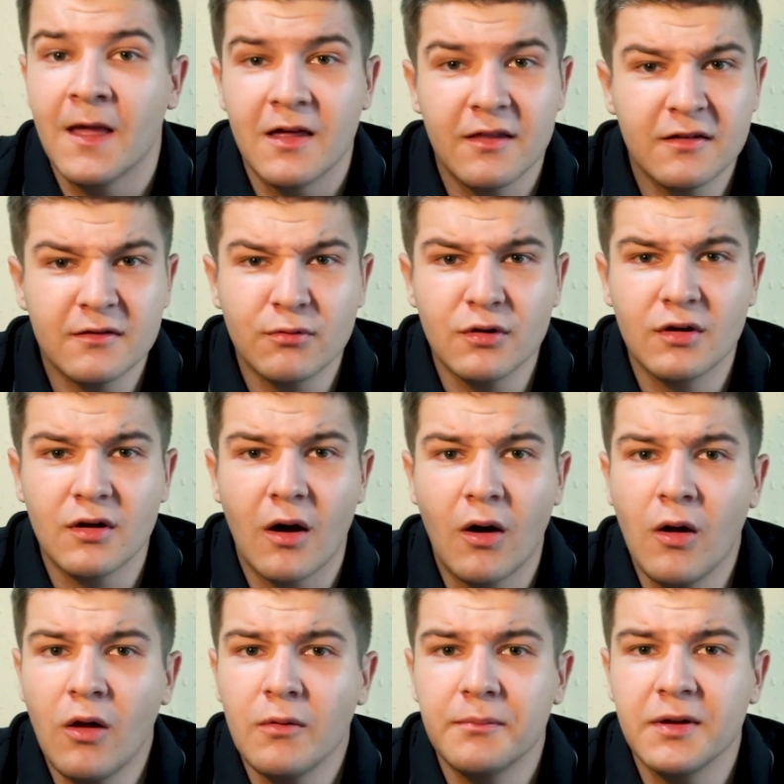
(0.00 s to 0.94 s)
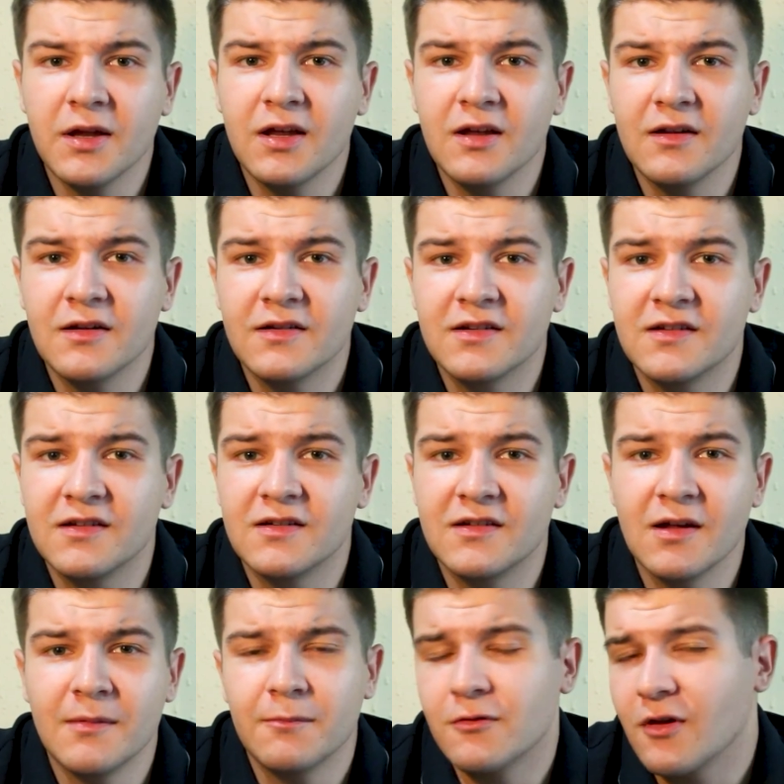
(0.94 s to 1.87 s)
This would all be
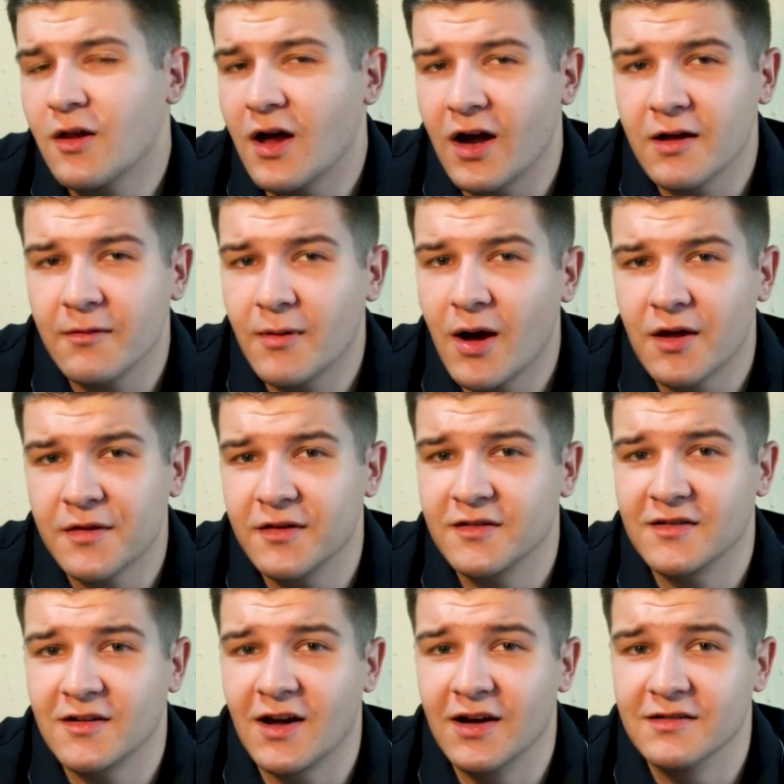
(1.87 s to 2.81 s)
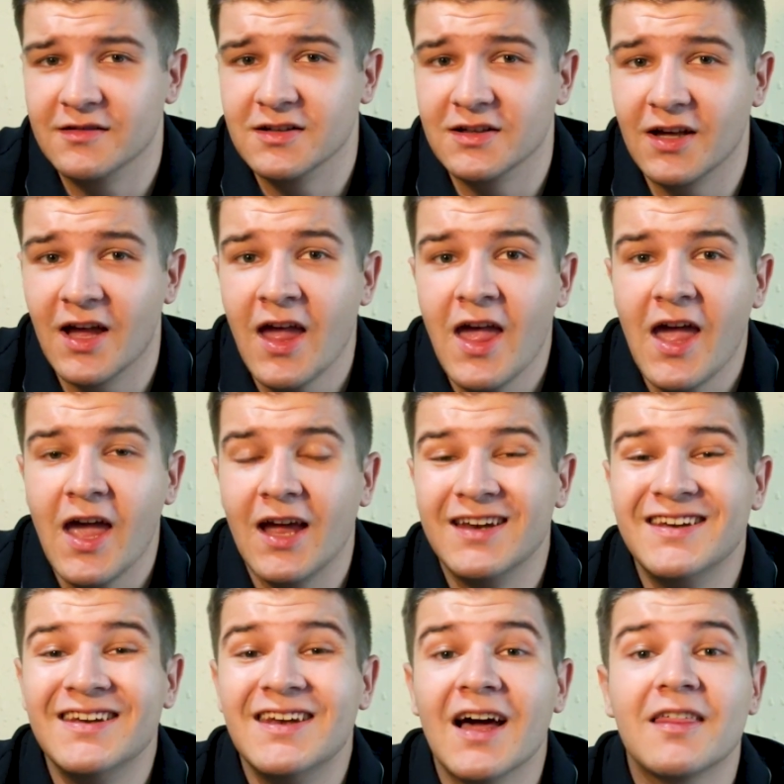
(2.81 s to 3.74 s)
simple hypothesizing
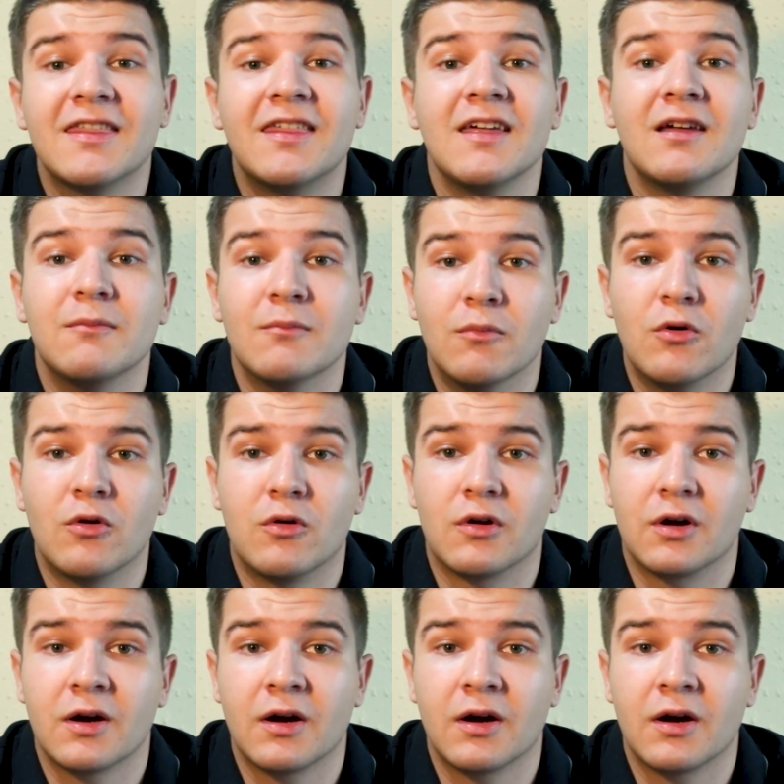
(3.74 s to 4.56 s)
and nothing more.